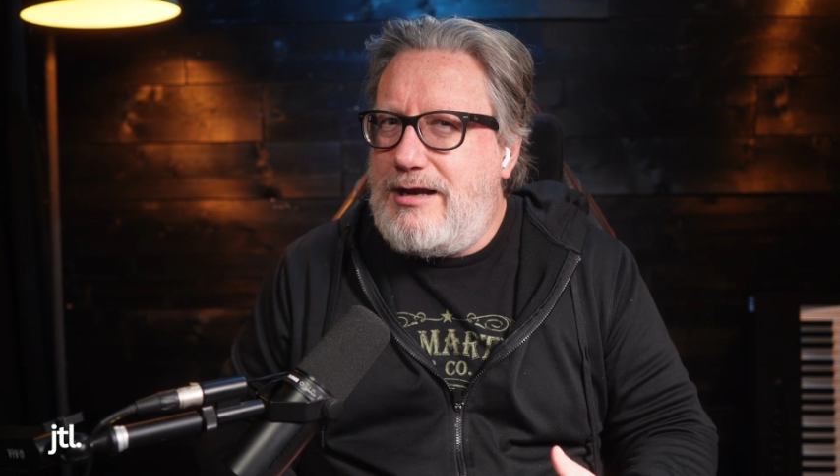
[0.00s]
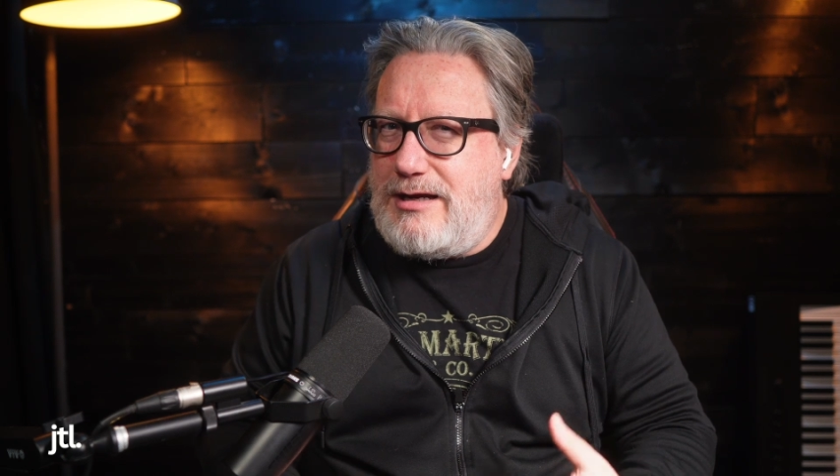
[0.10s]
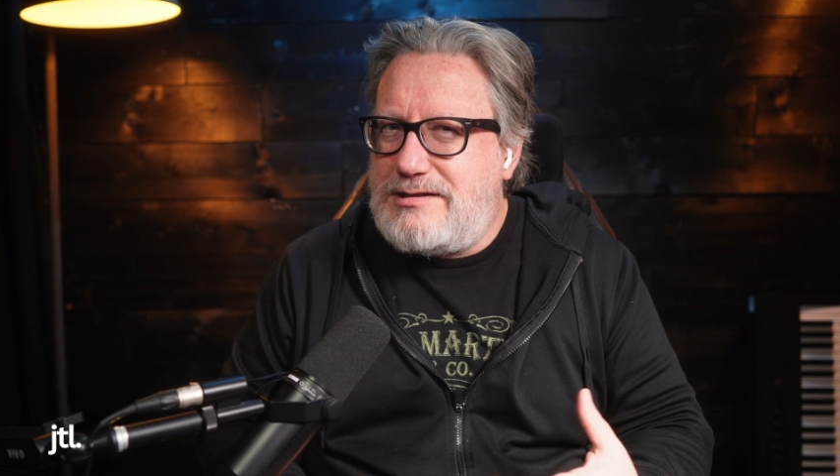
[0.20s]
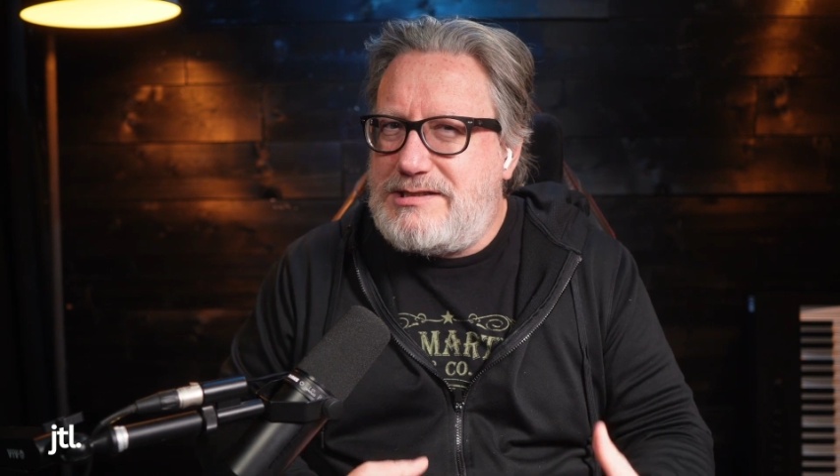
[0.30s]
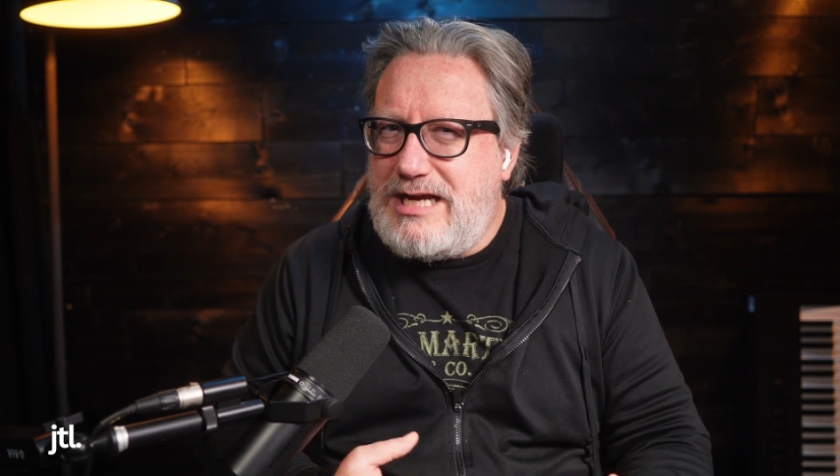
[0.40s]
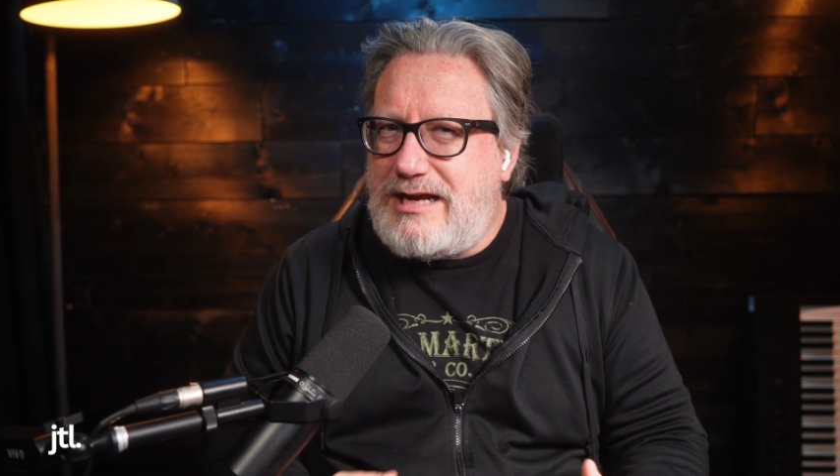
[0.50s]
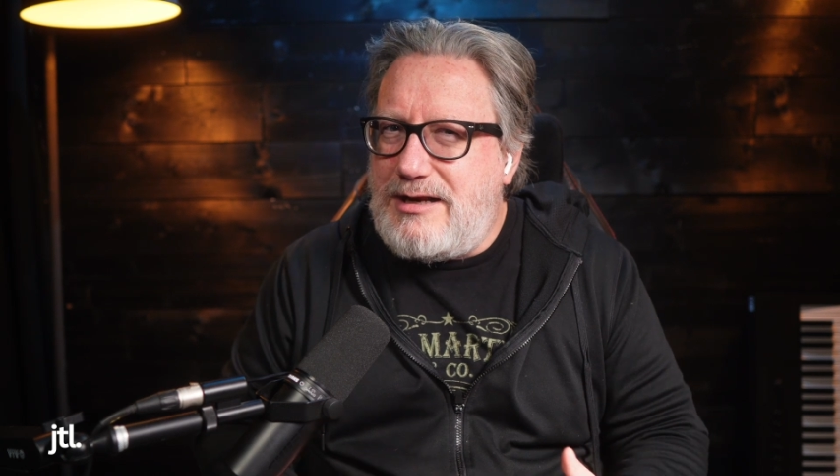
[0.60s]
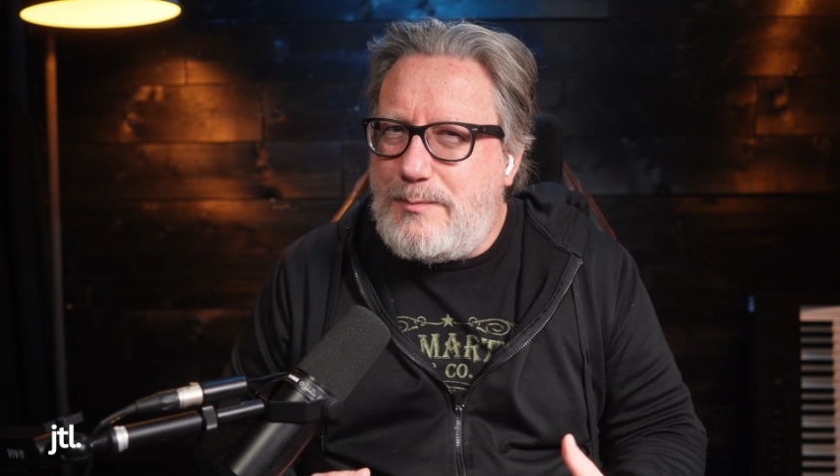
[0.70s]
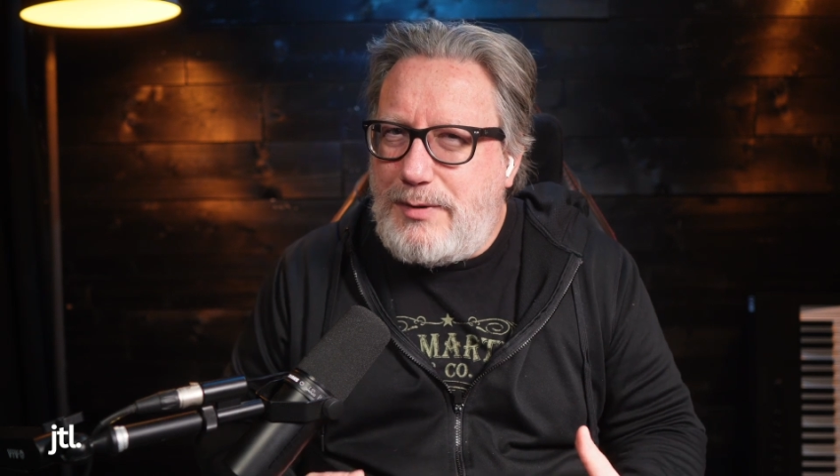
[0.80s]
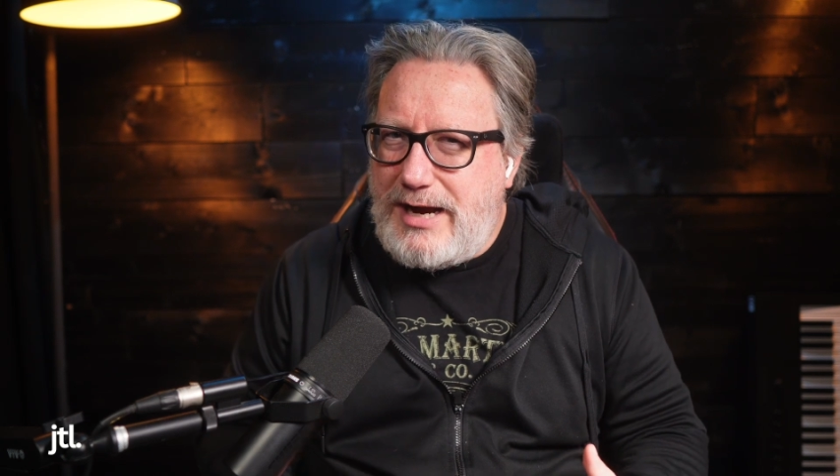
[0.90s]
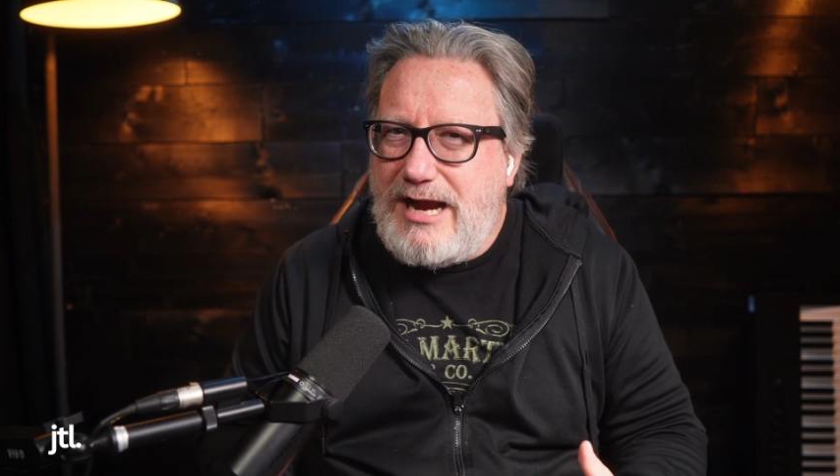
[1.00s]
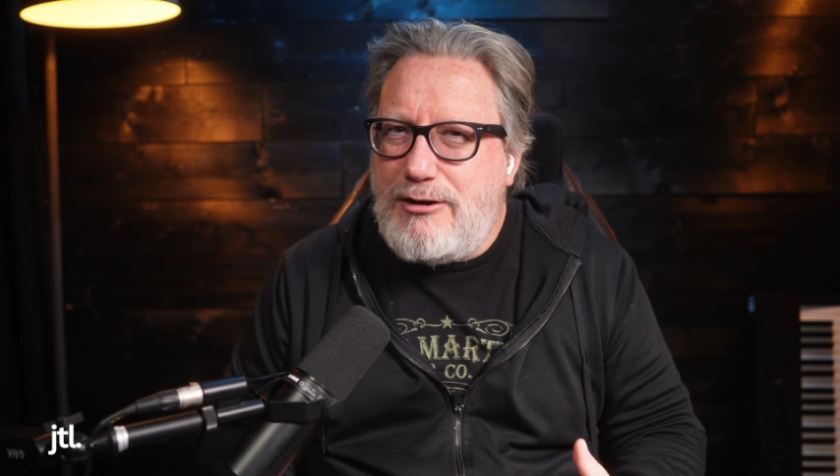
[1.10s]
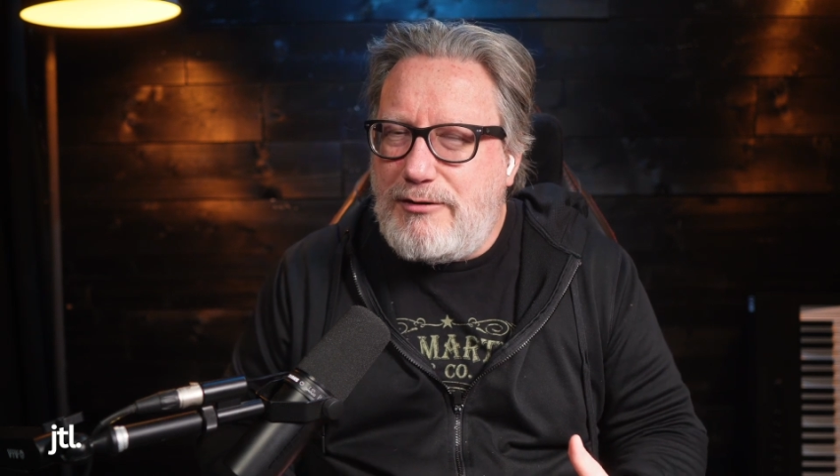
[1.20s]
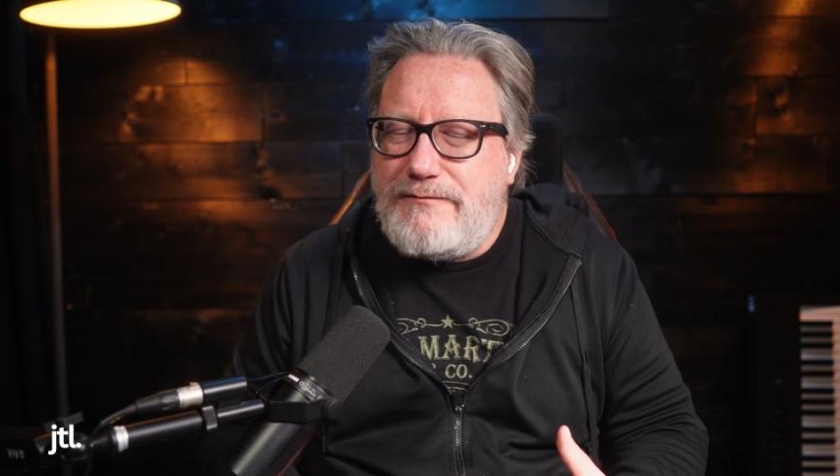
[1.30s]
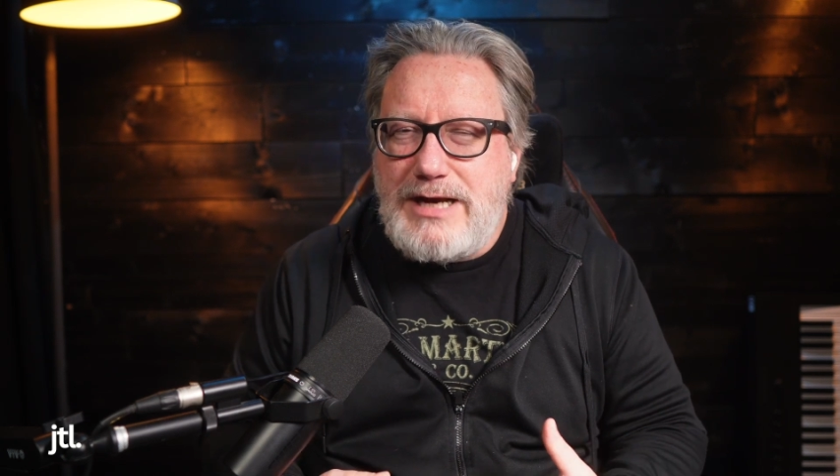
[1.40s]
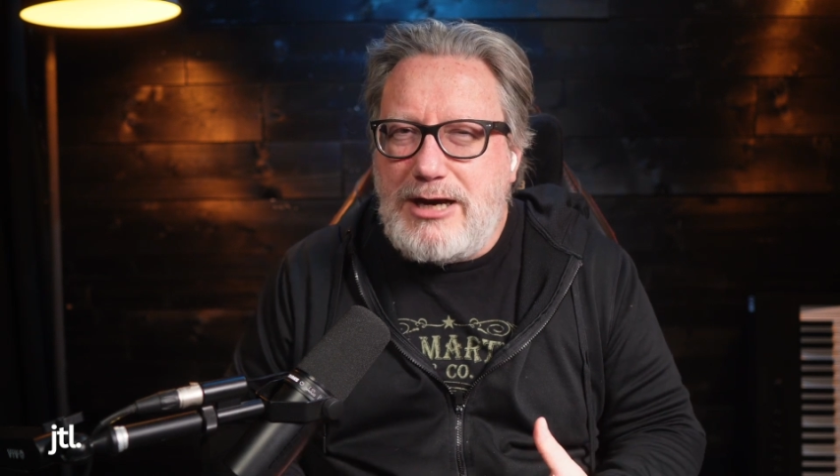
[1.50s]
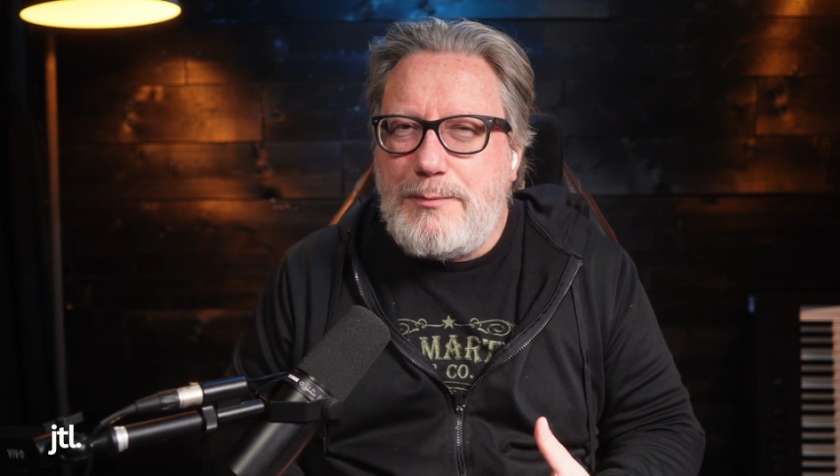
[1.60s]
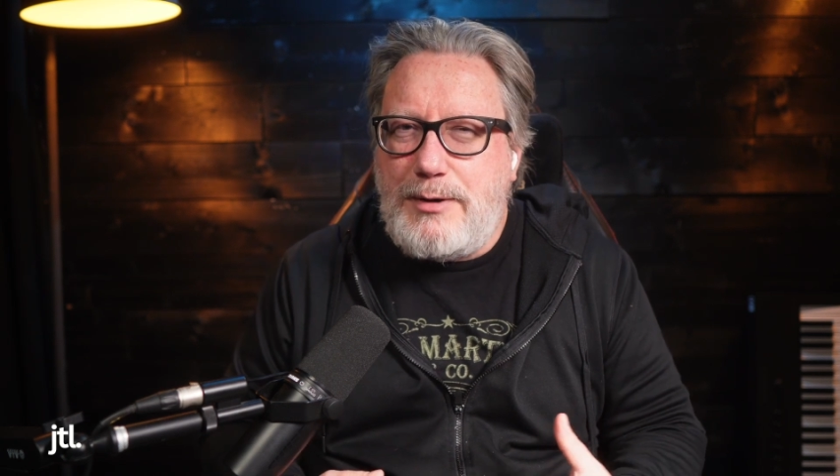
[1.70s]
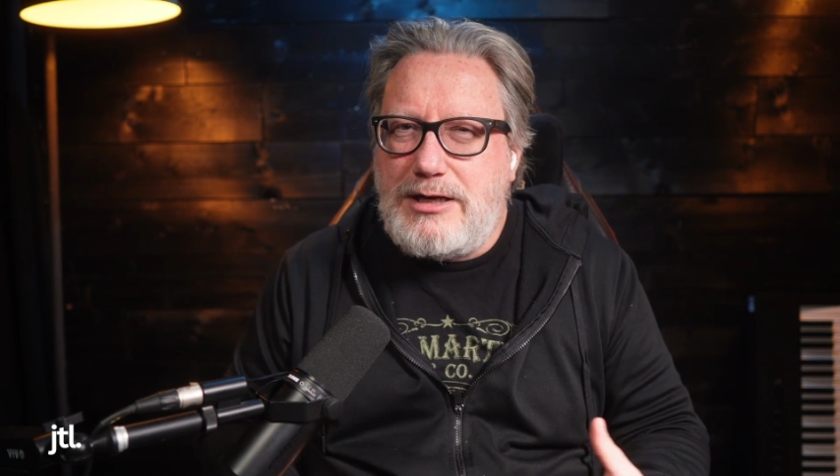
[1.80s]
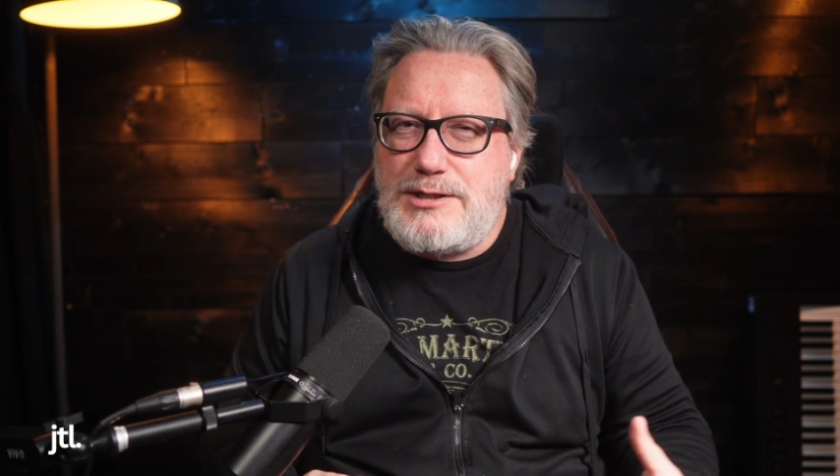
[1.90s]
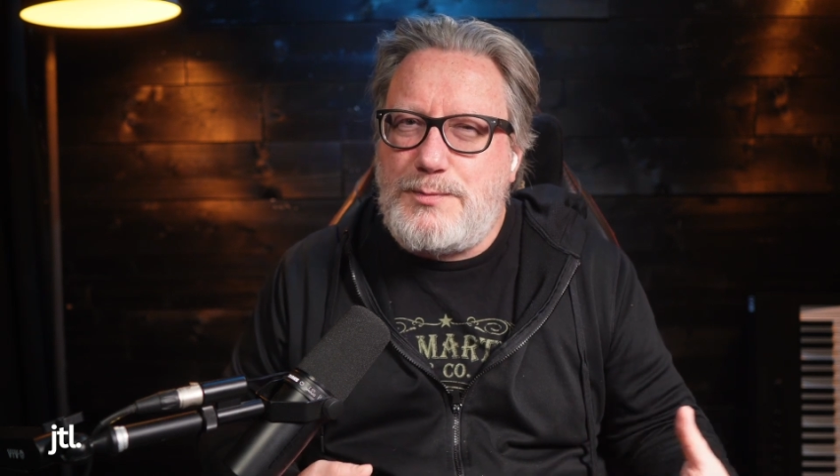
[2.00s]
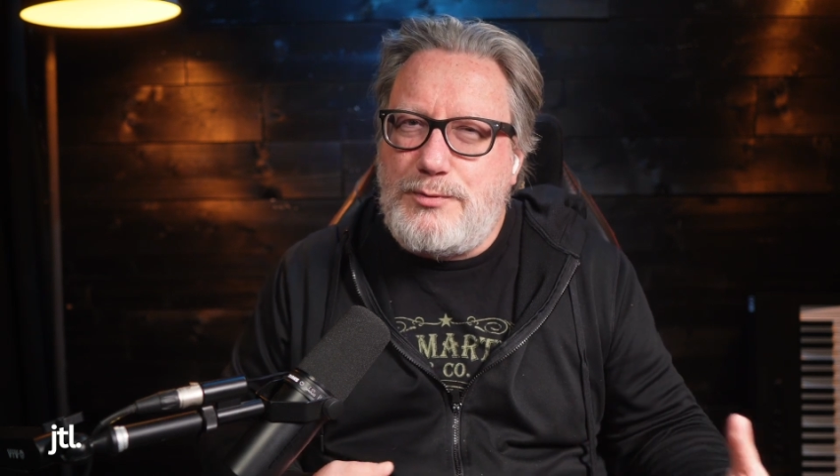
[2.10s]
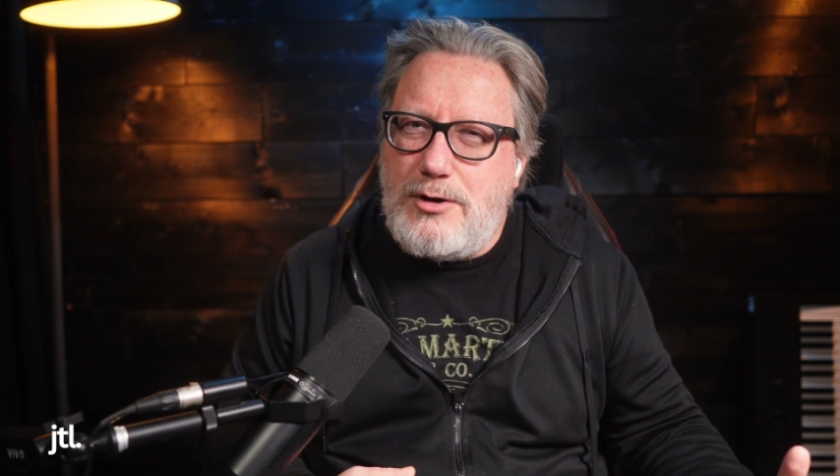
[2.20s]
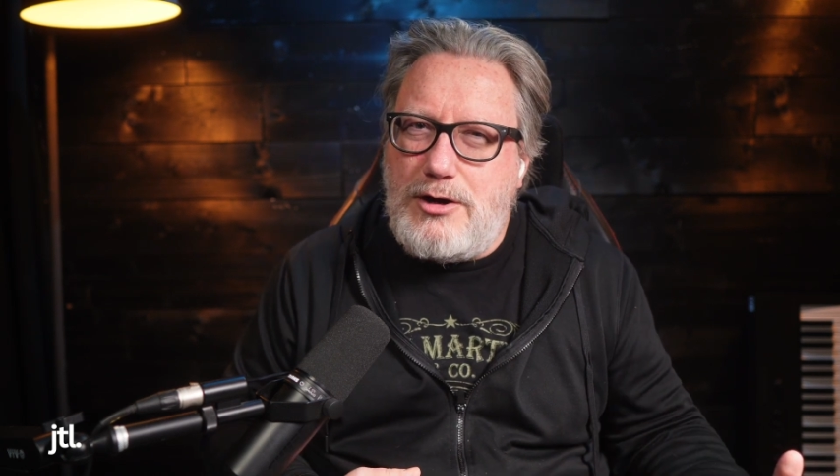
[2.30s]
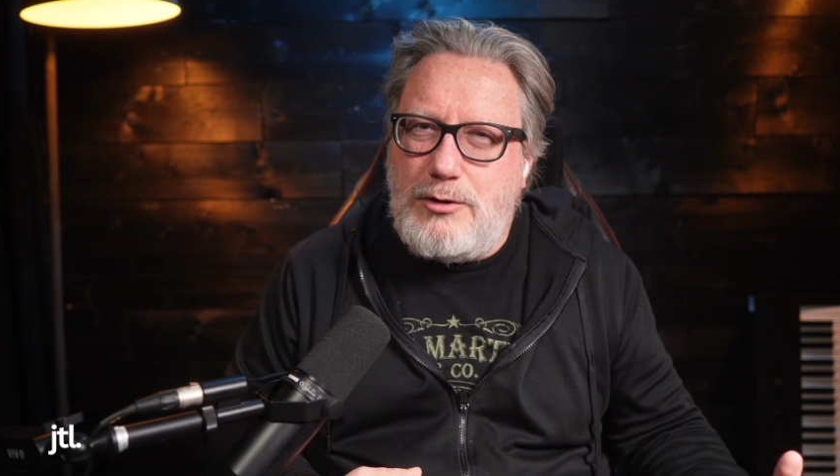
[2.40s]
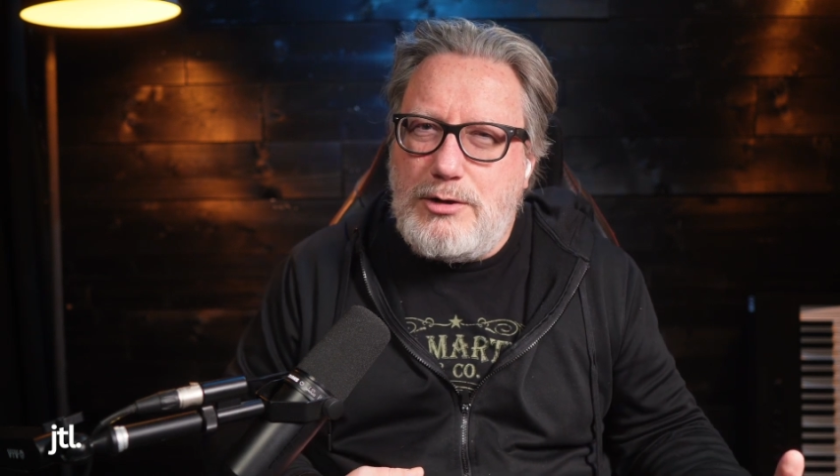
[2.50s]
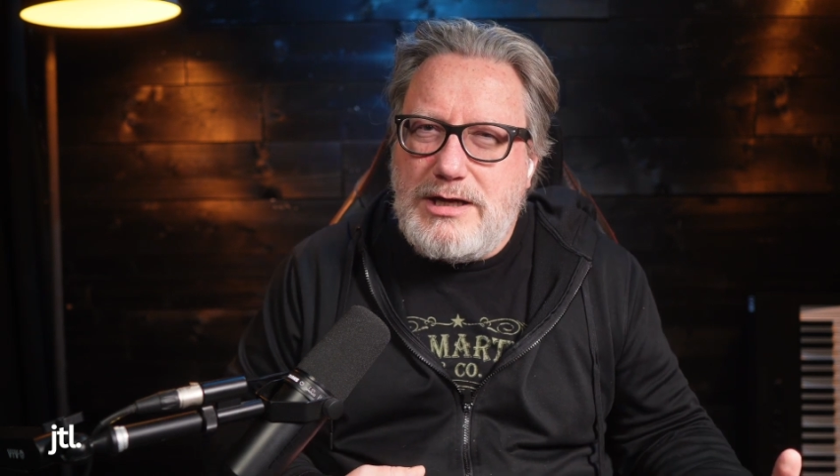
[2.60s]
a second pair of AirPods Pro,